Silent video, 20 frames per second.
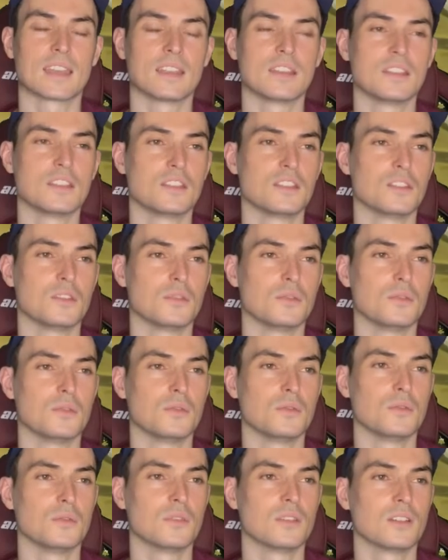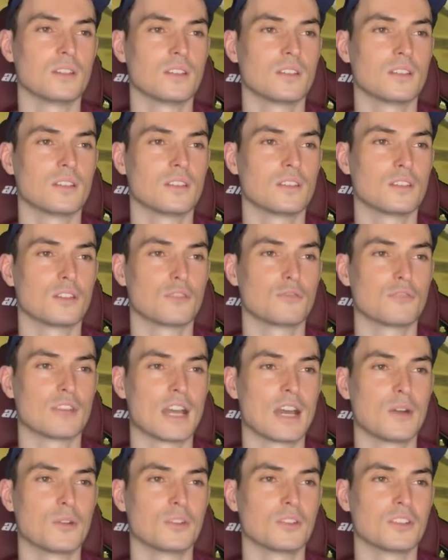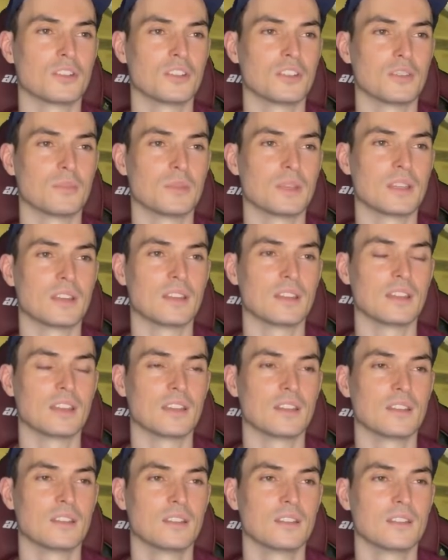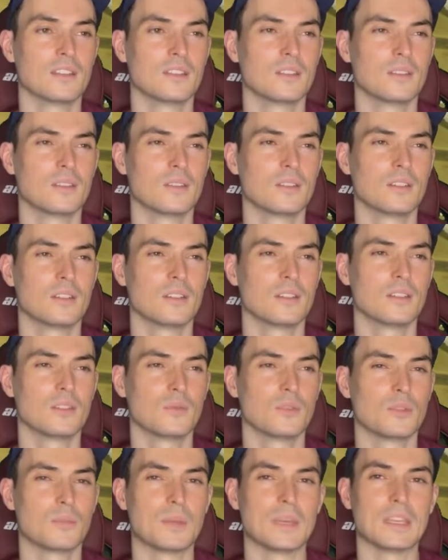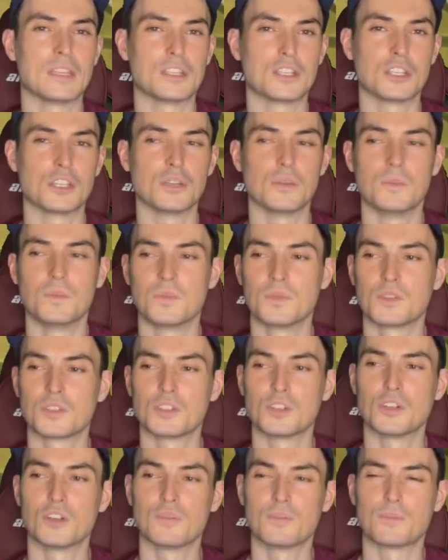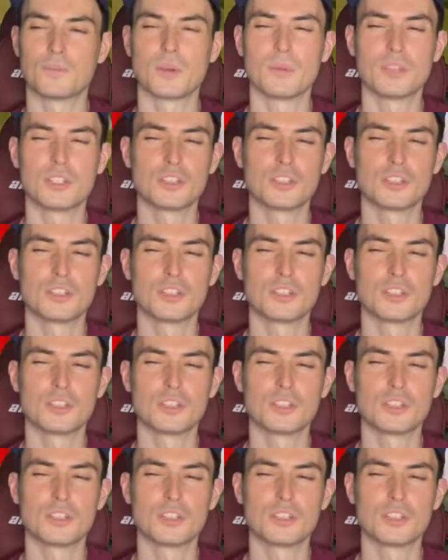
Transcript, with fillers: into the Groudon at the beginning with Pikachu. Should not probably